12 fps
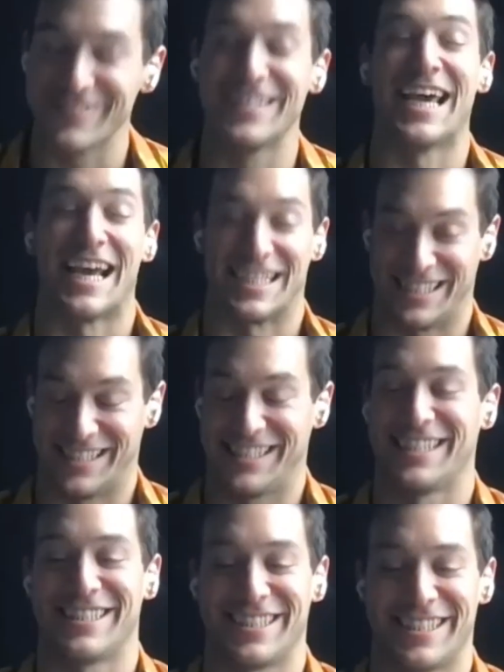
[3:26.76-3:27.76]
Yes,
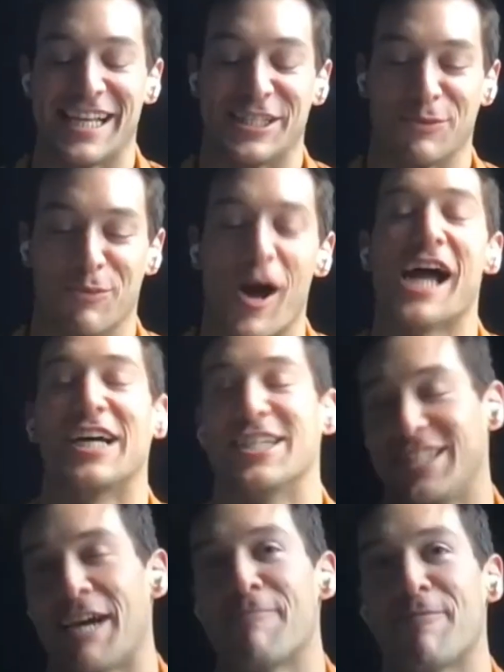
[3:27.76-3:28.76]
it's
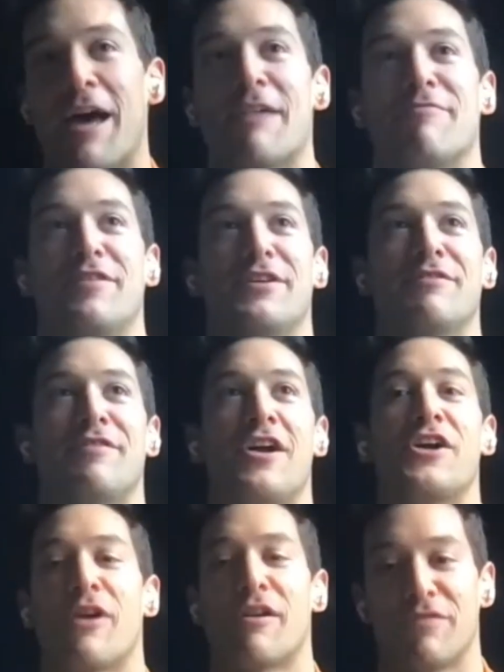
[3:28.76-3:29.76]
wild. I feel
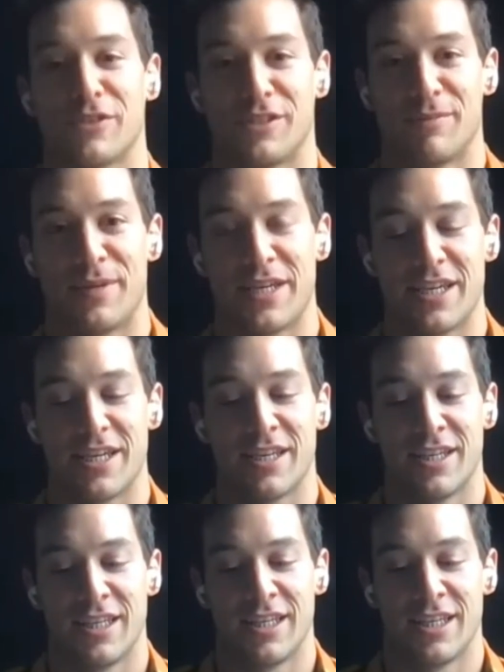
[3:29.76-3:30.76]
very grateful to be
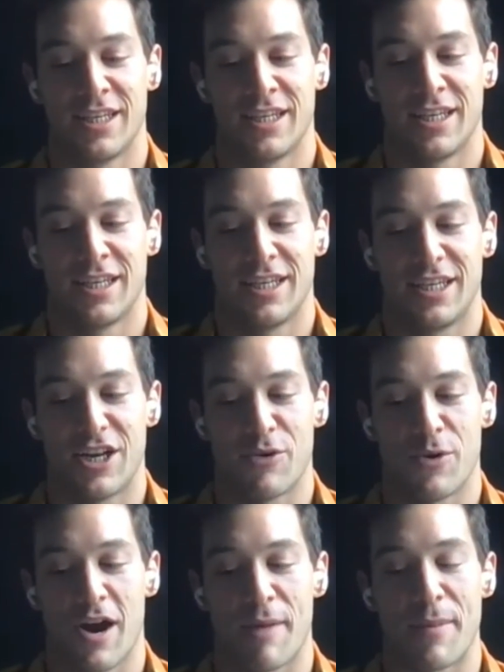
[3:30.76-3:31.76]

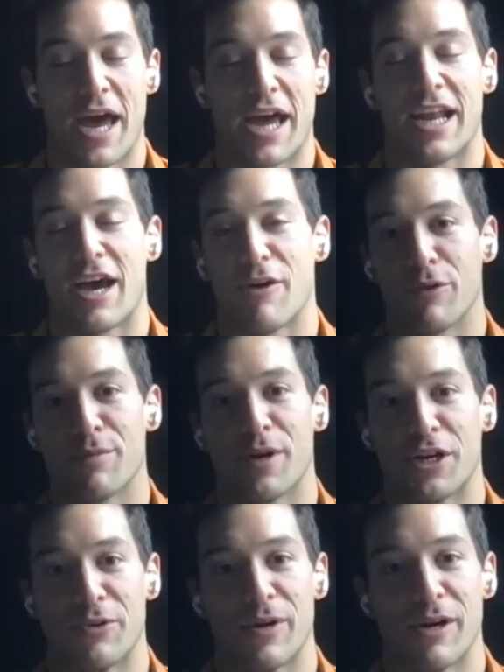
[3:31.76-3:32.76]
where I'm at now with my
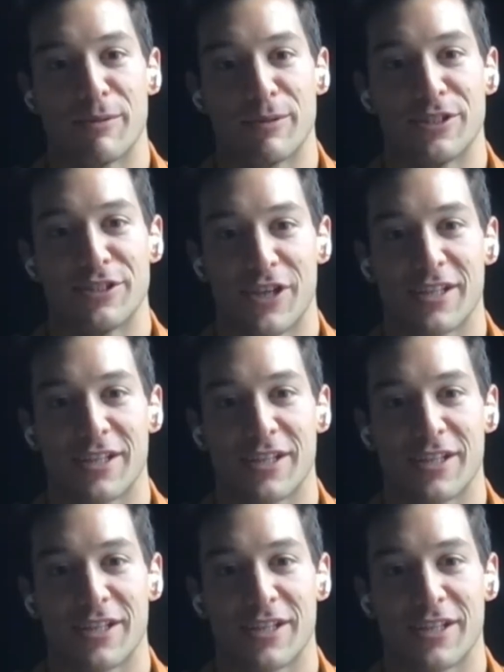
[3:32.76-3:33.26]
career, which is